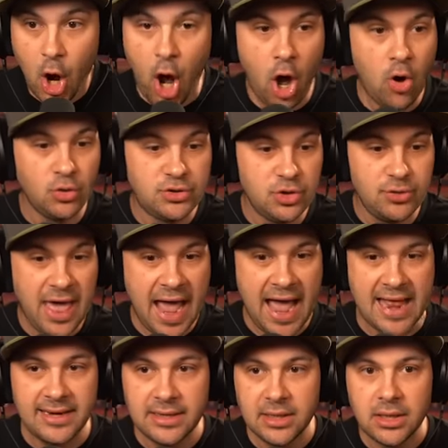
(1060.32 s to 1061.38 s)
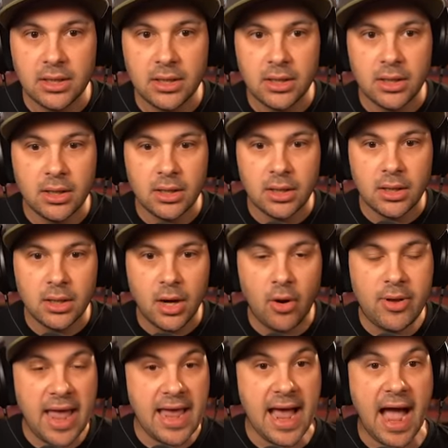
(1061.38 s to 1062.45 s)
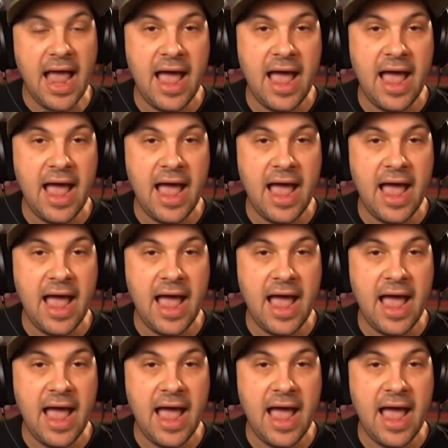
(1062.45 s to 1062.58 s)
Oh, do that! Okay, I